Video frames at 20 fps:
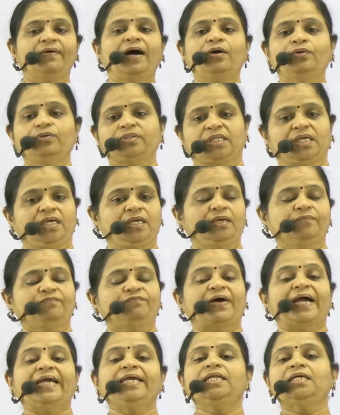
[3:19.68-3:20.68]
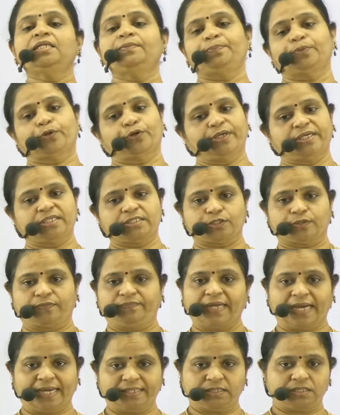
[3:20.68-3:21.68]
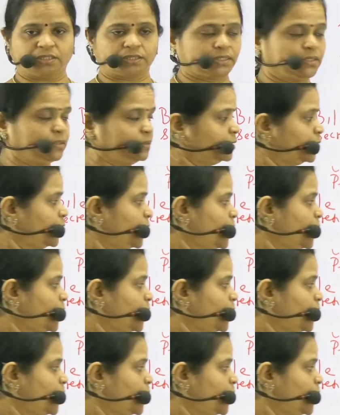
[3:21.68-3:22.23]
out the final products of digestion.